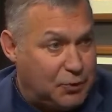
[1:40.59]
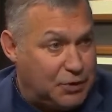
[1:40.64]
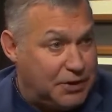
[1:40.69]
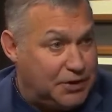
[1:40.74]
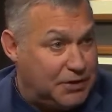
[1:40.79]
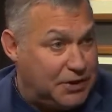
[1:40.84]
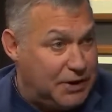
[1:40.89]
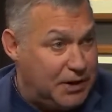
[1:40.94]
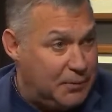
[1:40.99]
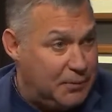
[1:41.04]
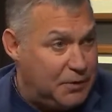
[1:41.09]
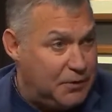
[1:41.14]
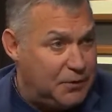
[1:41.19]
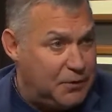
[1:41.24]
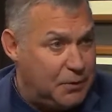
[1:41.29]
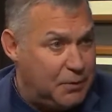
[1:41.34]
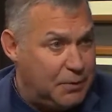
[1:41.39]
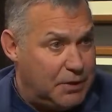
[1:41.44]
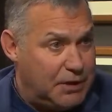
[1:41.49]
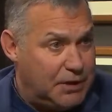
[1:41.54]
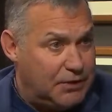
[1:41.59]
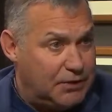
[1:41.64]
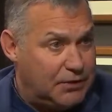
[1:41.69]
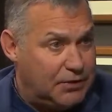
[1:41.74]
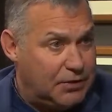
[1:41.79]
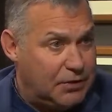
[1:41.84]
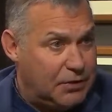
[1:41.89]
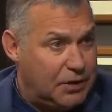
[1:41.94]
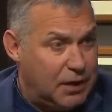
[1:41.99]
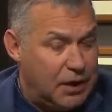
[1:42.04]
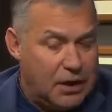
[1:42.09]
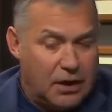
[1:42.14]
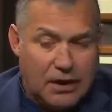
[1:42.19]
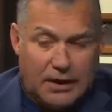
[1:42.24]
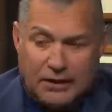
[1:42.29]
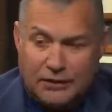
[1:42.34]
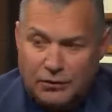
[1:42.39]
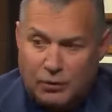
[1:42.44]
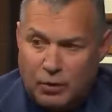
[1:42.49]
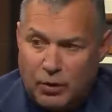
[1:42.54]
We'll get to him in a few minutes
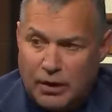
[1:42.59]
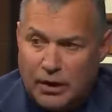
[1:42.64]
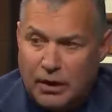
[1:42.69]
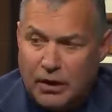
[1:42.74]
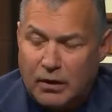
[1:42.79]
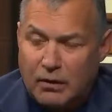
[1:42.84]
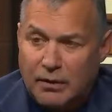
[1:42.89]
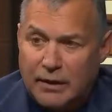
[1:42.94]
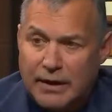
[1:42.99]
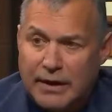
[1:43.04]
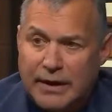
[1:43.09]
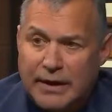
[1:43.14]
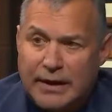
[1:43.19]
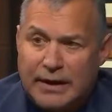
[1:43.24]
as well.